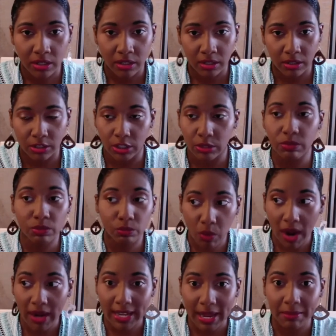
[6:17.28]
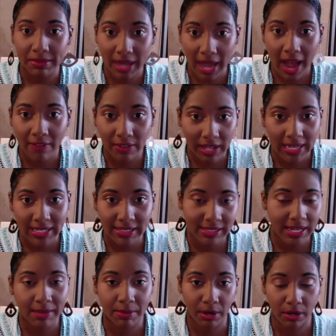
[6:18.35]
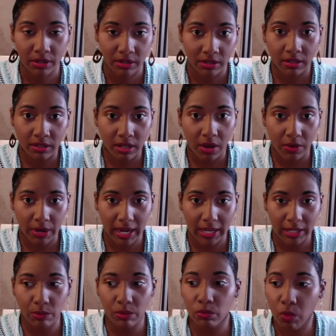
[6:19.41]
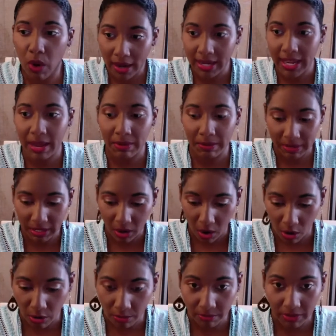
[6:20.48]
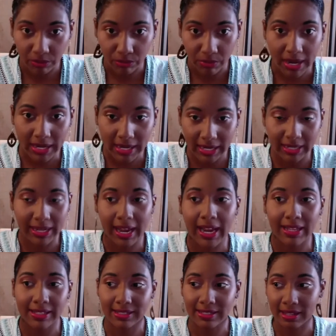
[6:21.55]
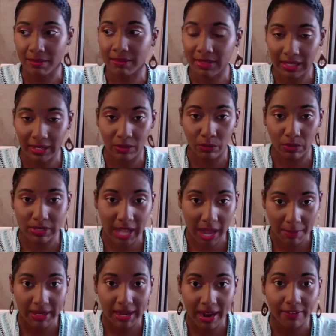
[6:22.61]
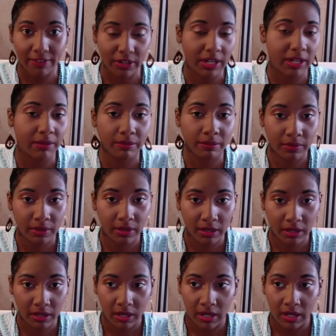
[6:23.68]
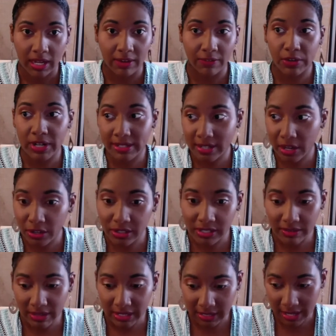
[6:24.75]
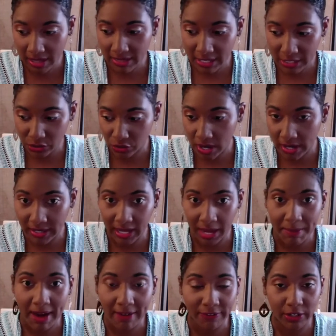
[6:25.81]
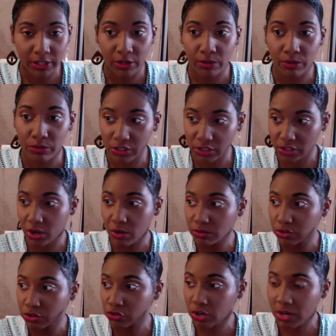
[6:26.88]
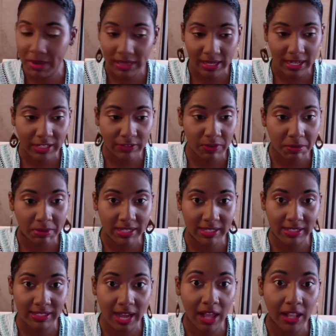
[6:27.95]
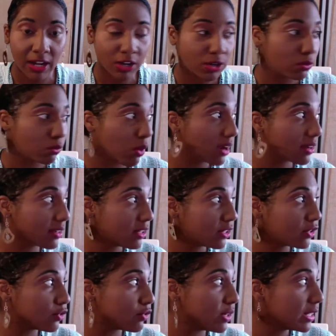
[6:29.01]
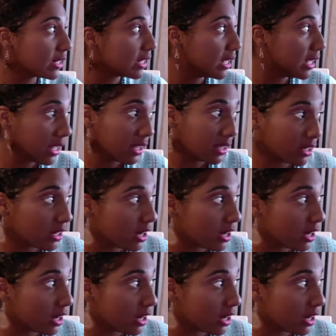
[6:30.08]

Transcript: You would want him to have a lightsaber, okay? You would want him to be armed and ready in case something was coming after him. And for you to tell yourself that nothing's trying to come after you, just go scream at the next feminist and tell her to walk down the street, in